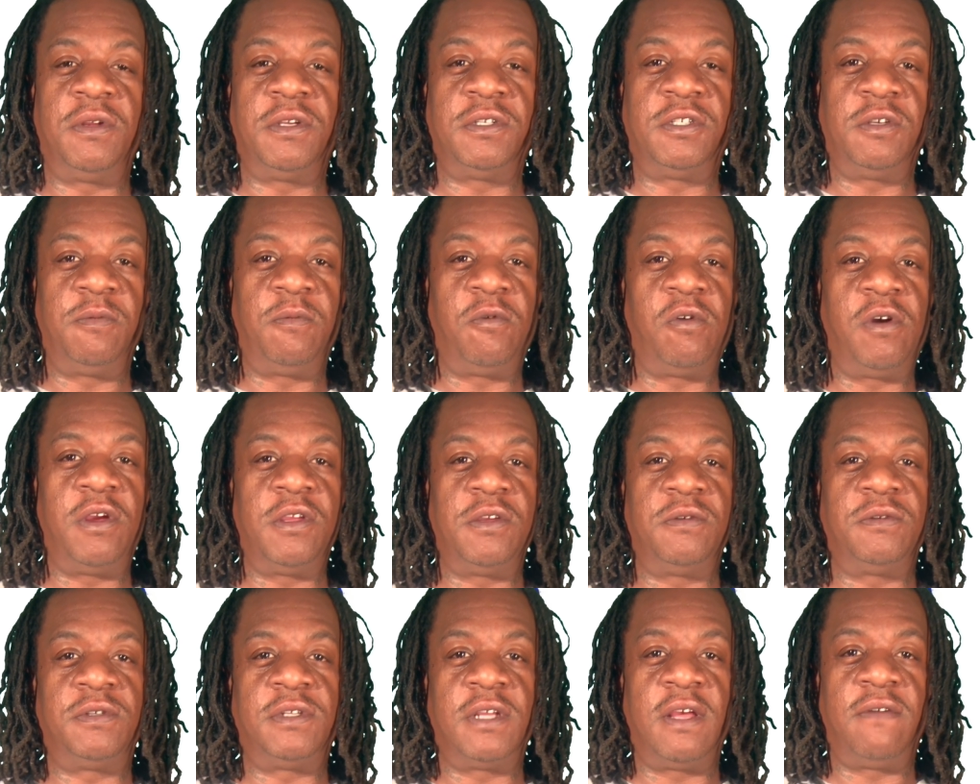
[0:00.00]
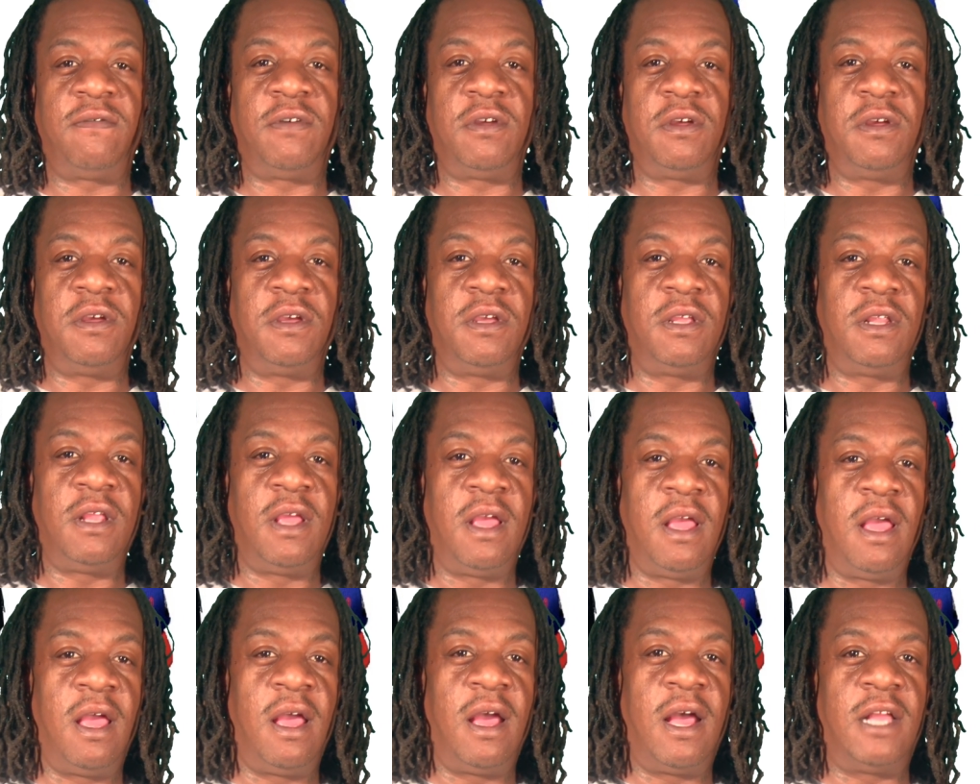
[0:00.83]
This your boy Yusef Hood.
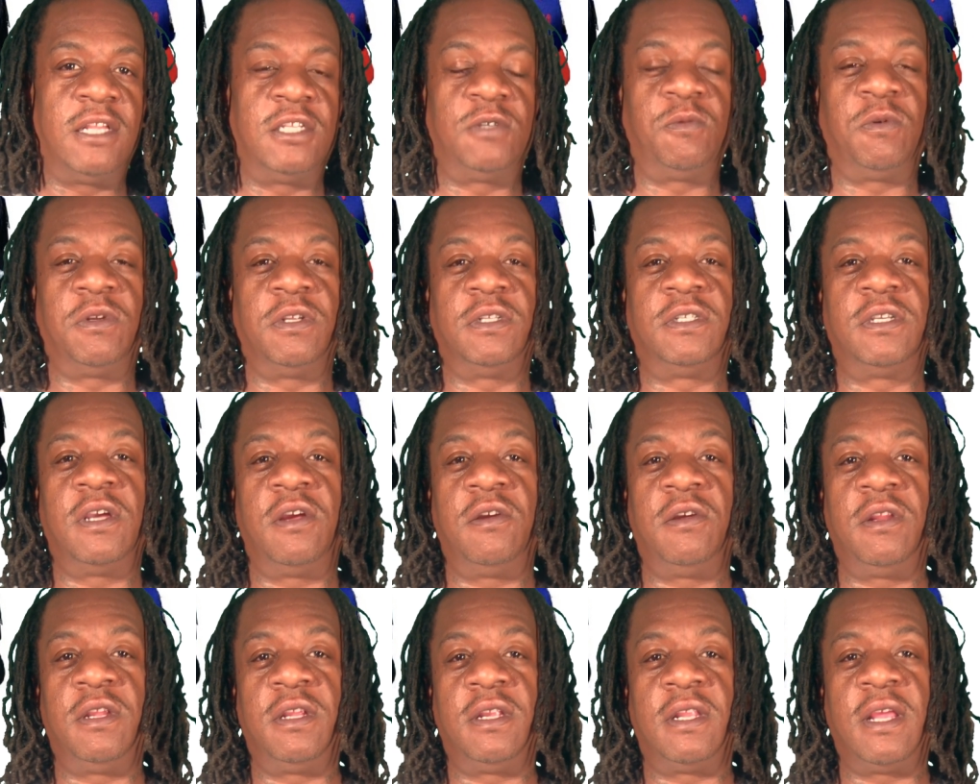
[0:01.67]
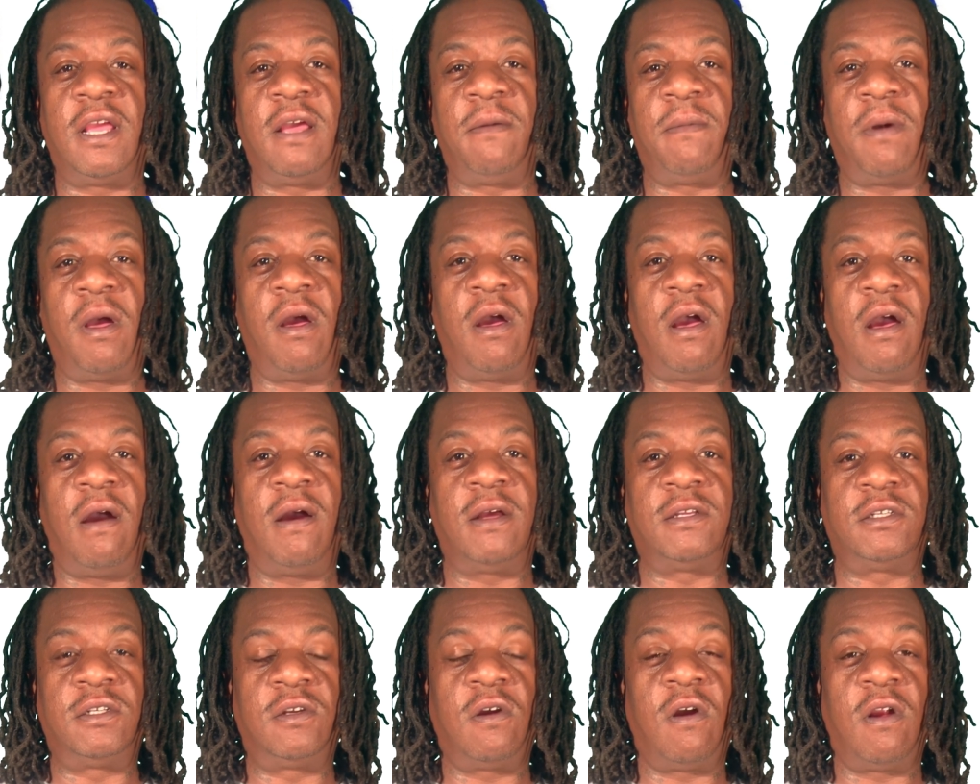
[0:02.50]
I just want to tell you today about
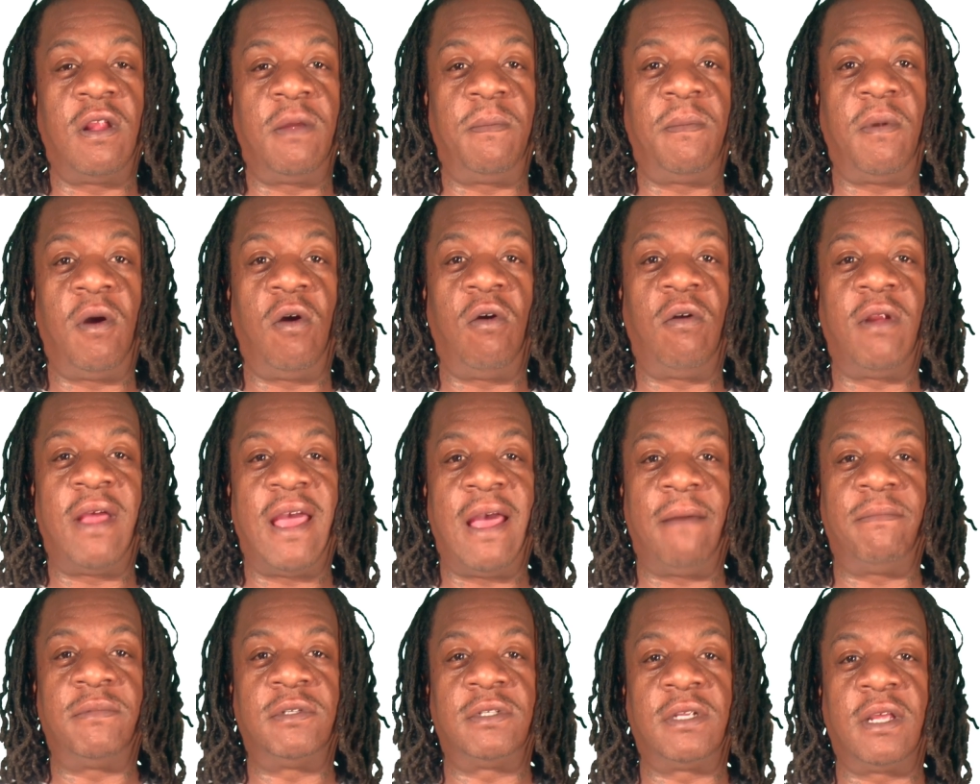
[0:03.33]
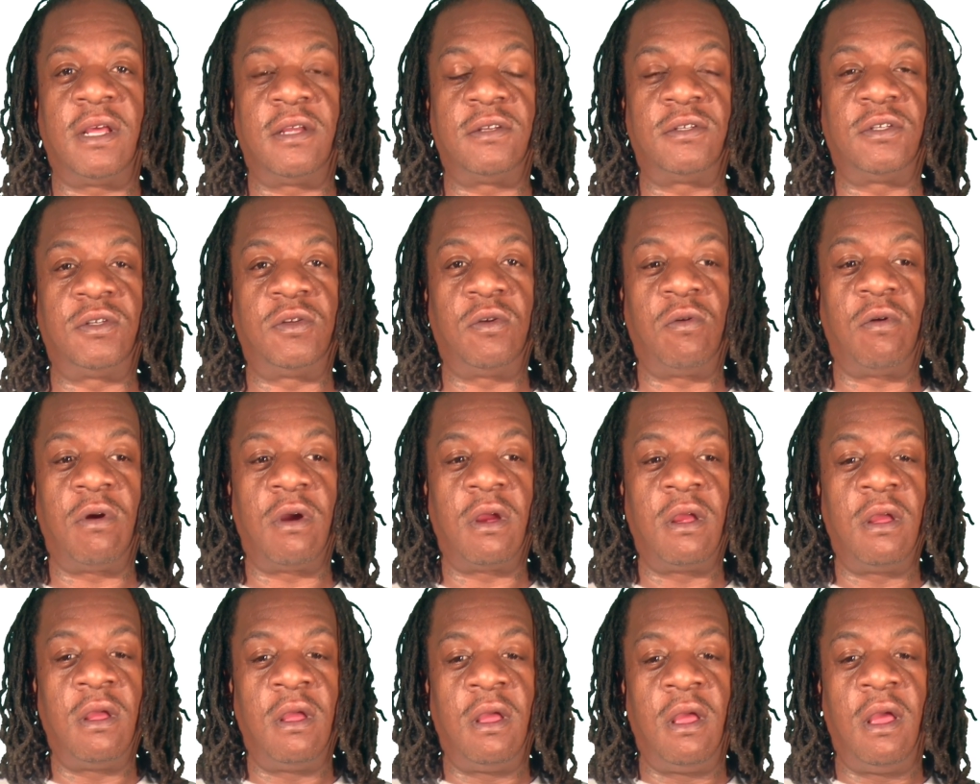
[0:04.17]
how I started my own Amazon
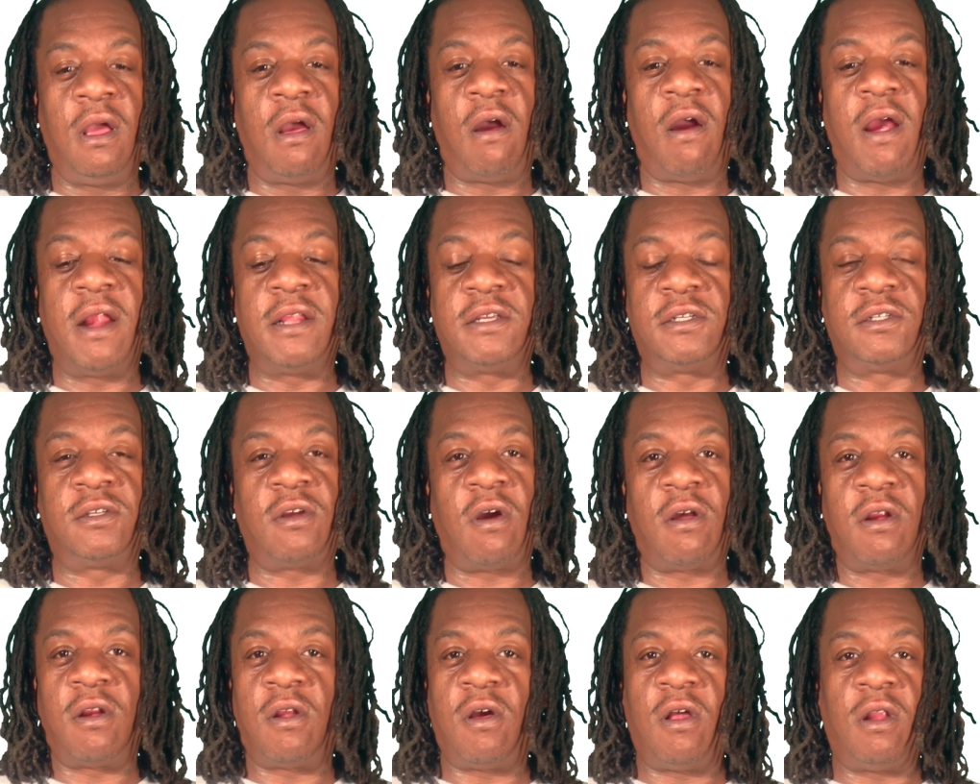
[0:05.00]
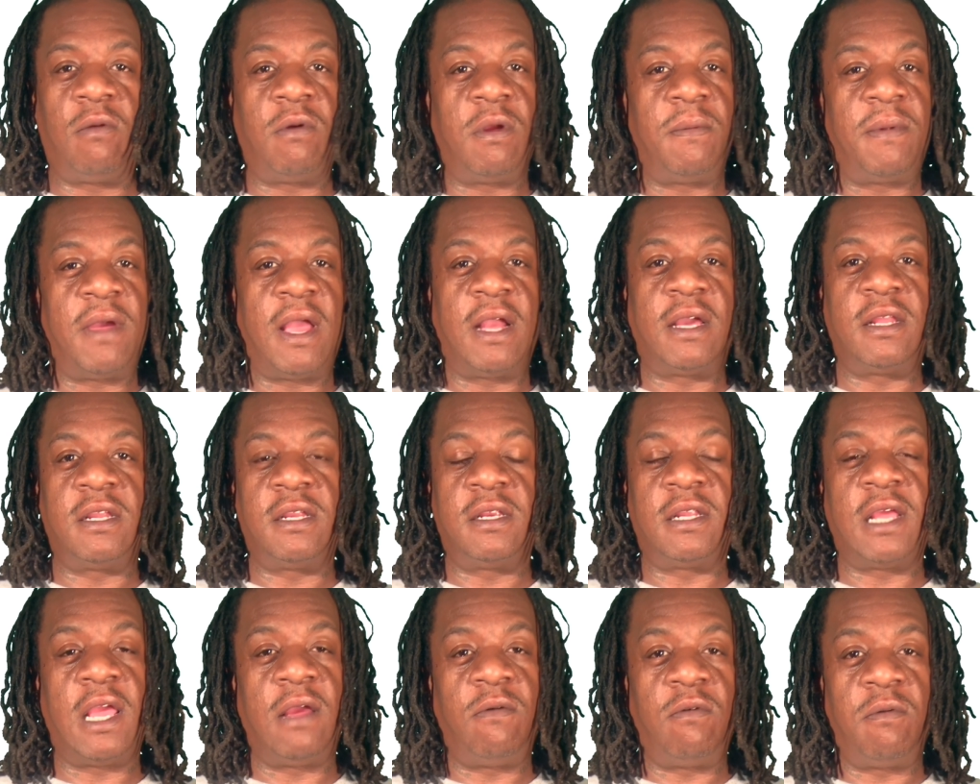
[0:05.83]
store. All right, it started all the way back in the
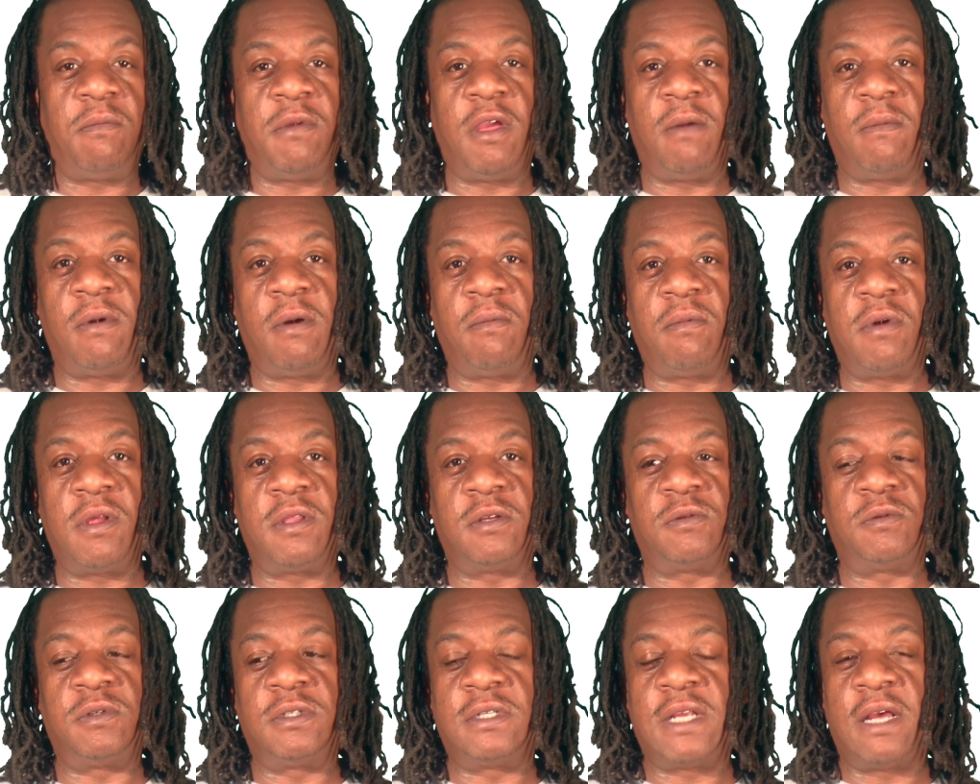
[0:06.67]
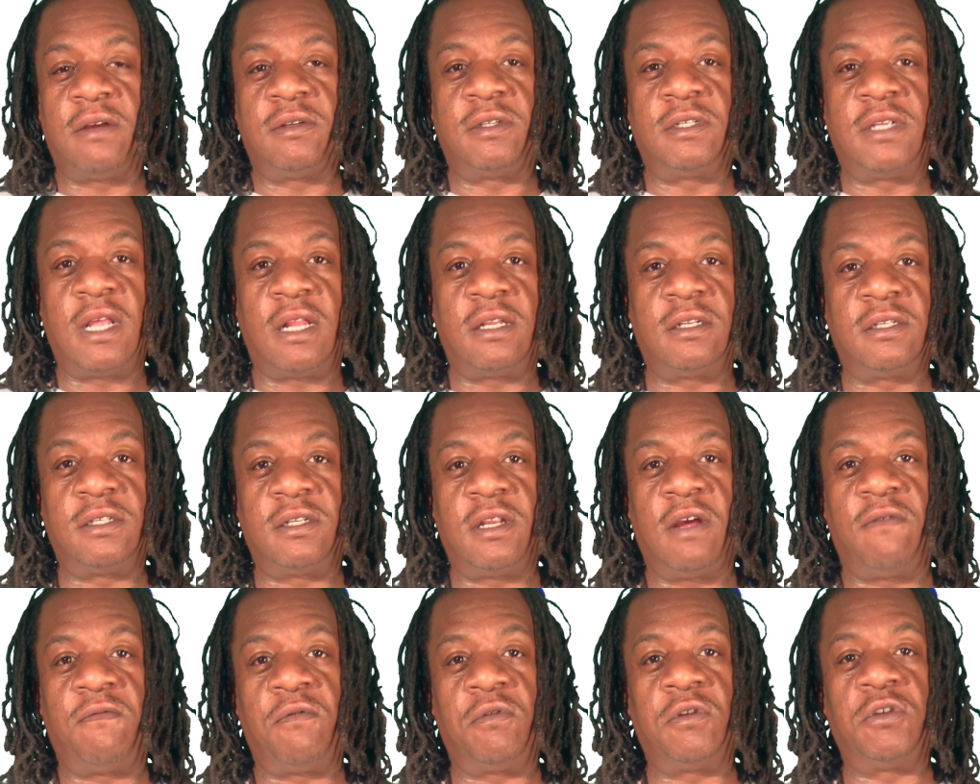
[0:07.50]
day when me and my brothers was out selling
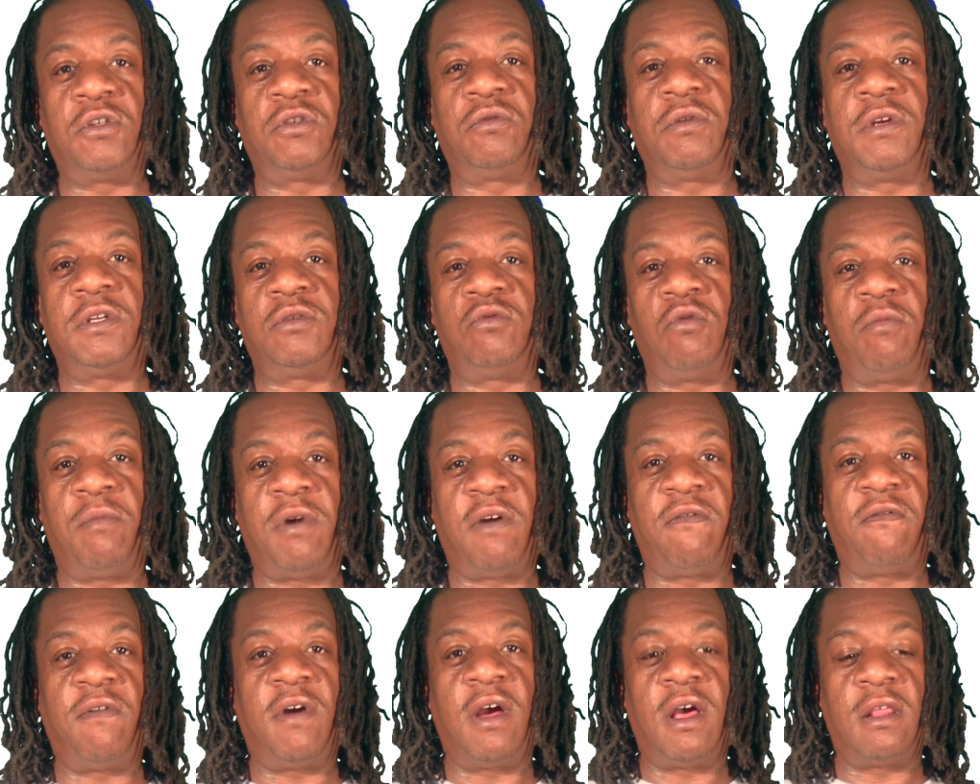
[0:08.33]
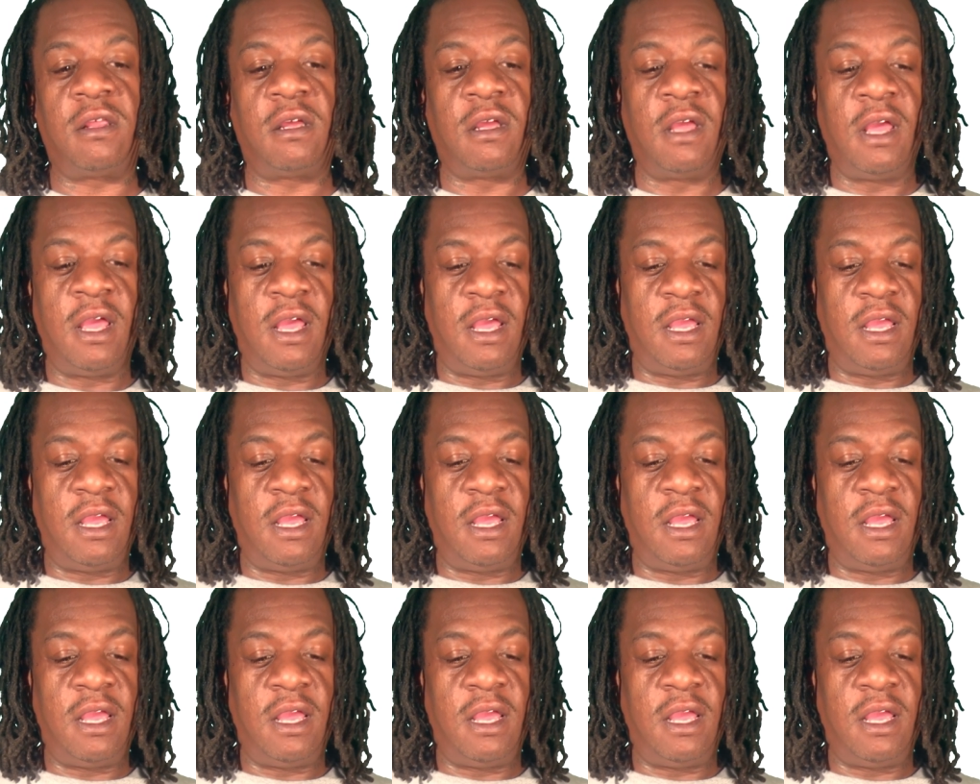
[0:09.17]
stuff on the streets with my father.